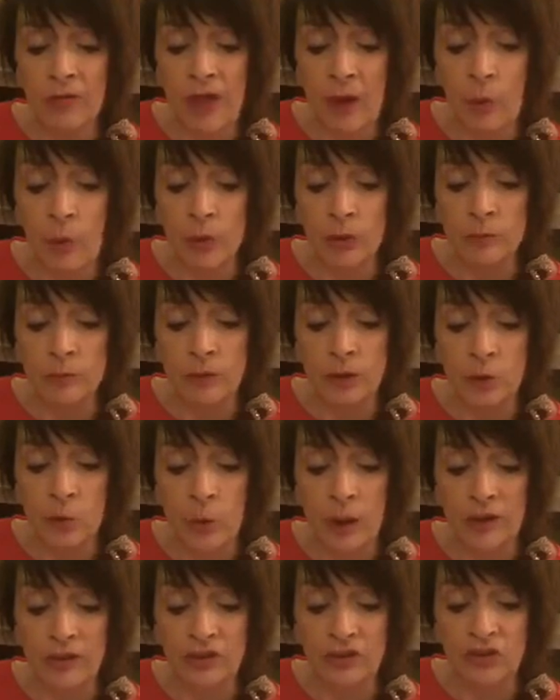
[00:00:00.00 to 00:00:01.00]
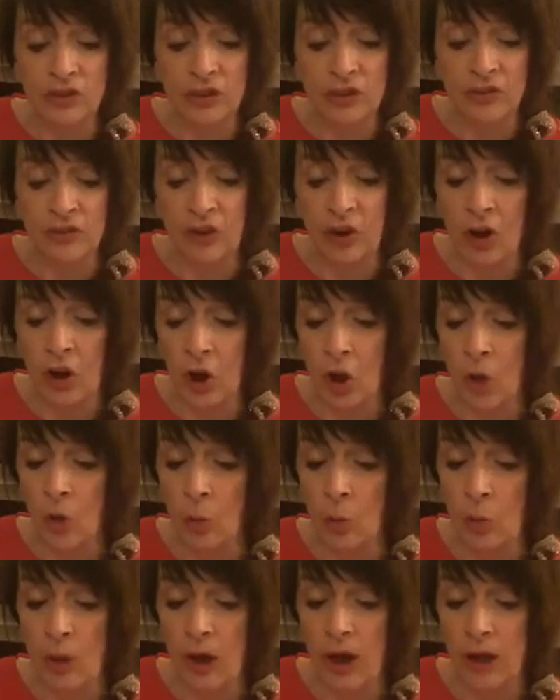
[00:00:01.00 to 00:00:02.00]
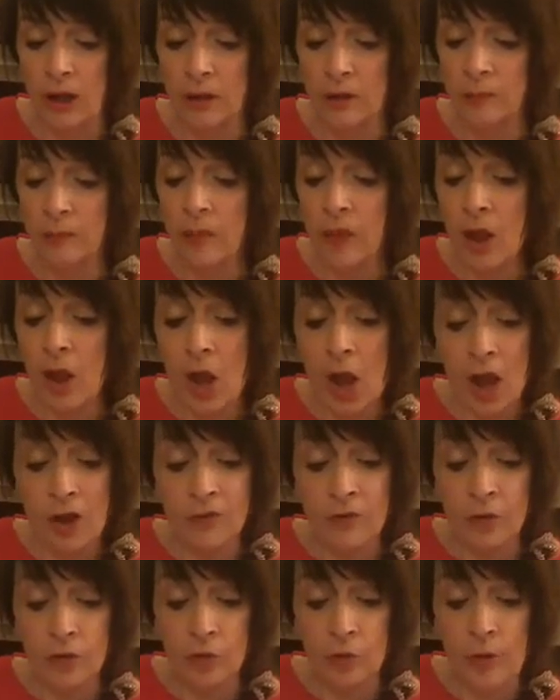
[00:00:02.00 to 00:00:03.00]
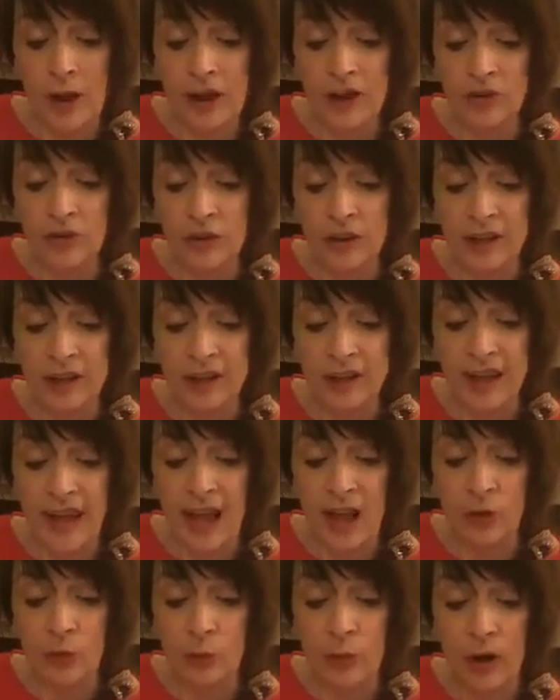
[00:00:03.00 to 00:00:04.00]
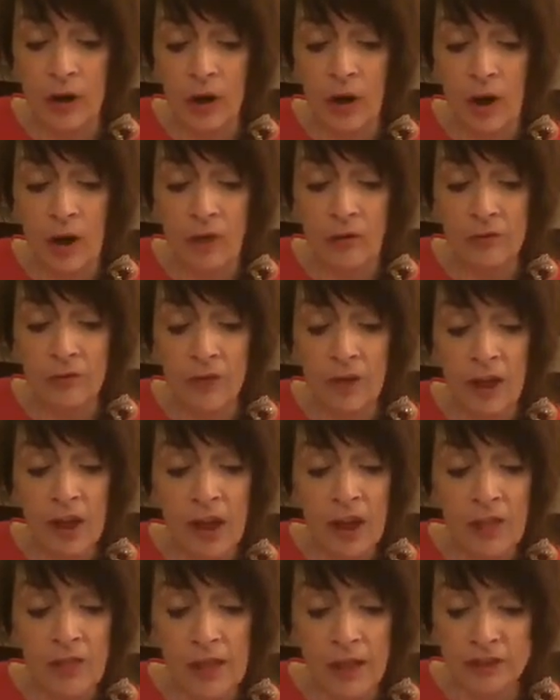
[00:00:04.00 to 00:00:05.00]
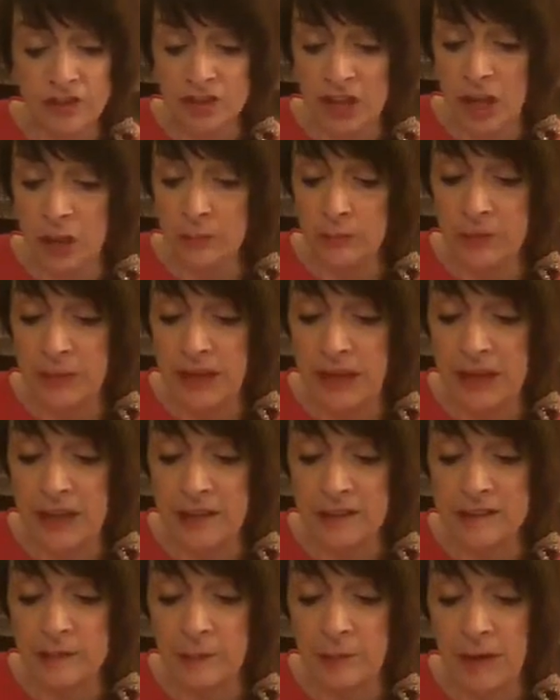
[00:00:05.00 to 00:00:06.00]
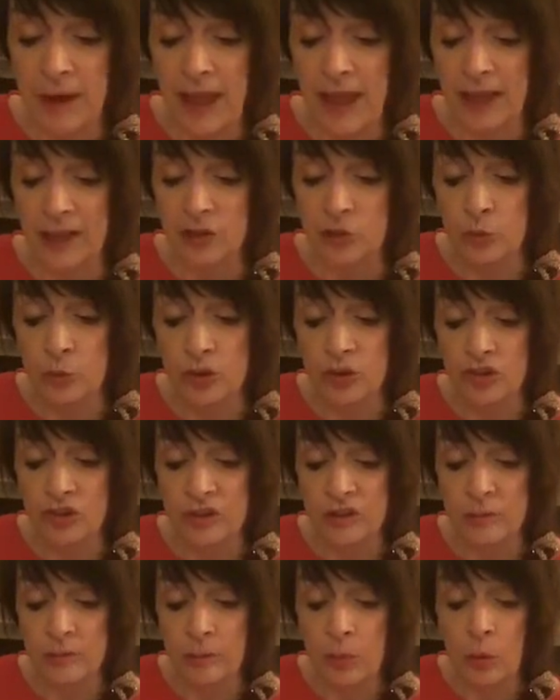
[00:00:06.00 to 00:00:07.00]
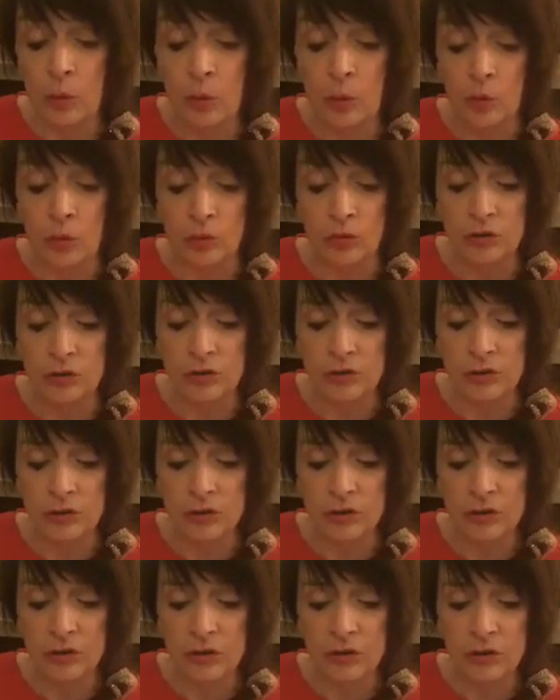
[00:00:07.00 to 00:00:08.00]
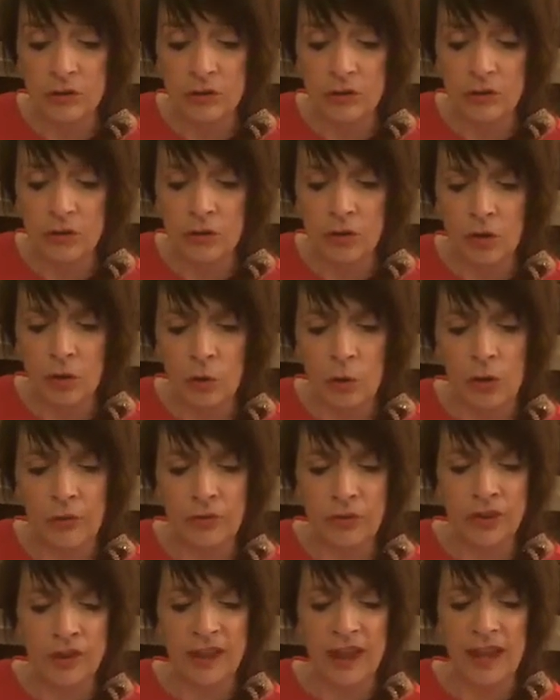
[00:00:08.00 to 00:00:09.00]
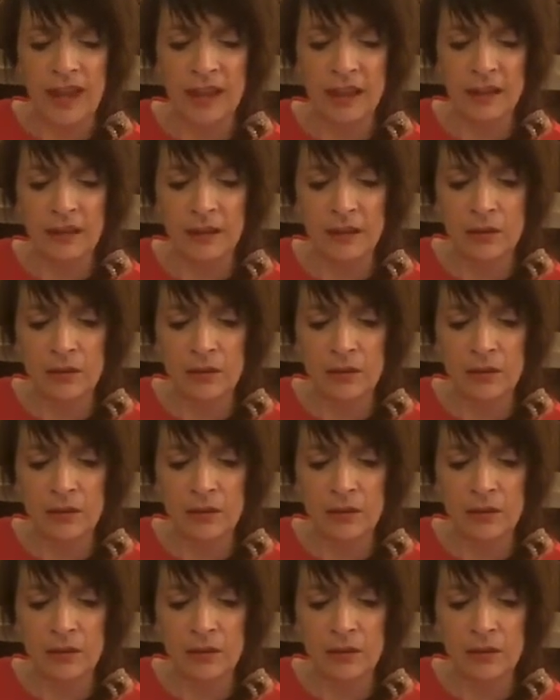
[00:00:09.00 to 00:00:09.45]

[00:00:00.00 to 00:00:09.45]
thou wilt be questioned for a long while, and for the rendering an account whereof thou shalt be as a pledge which is pawned? Quoth the king,